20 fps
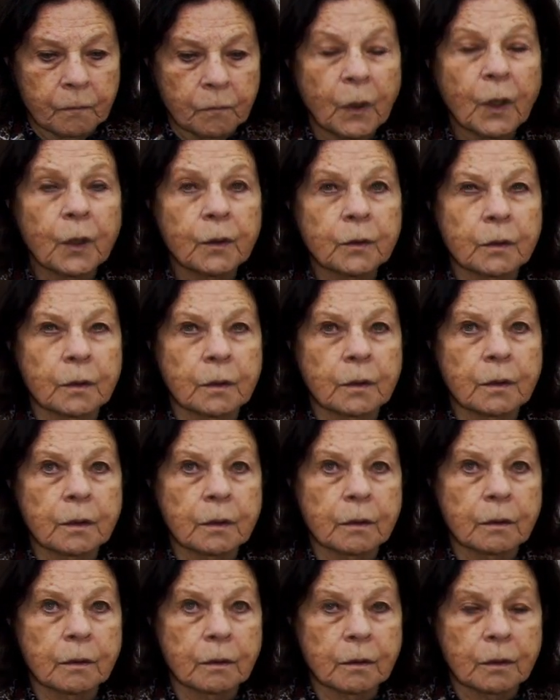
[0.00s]
potent,
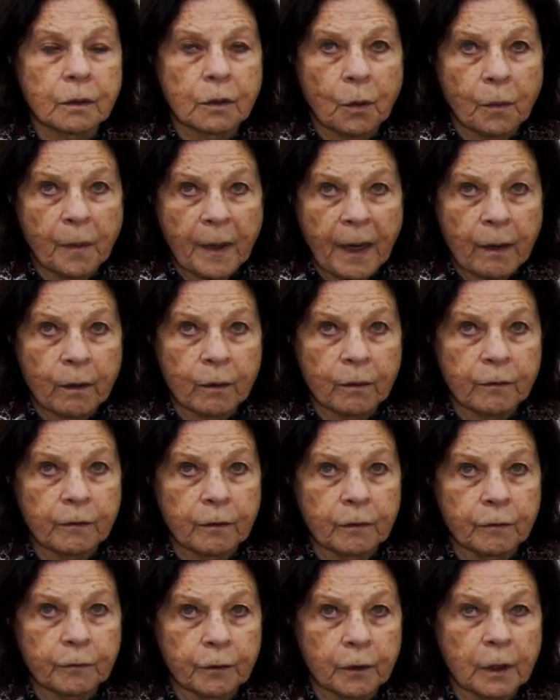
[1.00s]
so
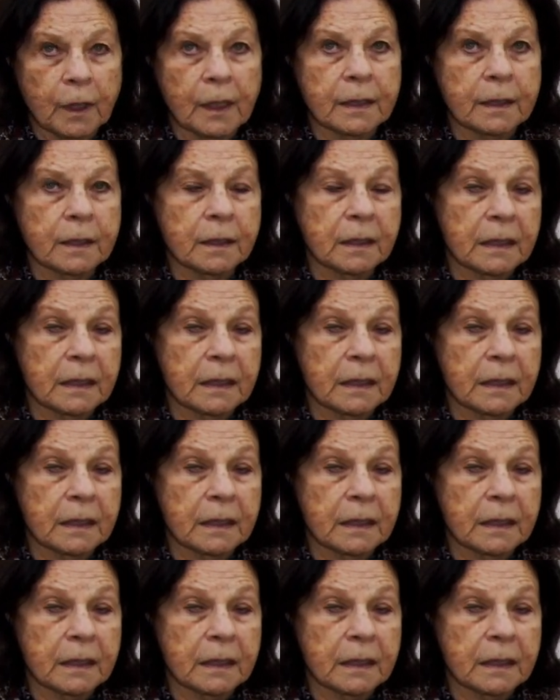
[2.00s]
powerful for us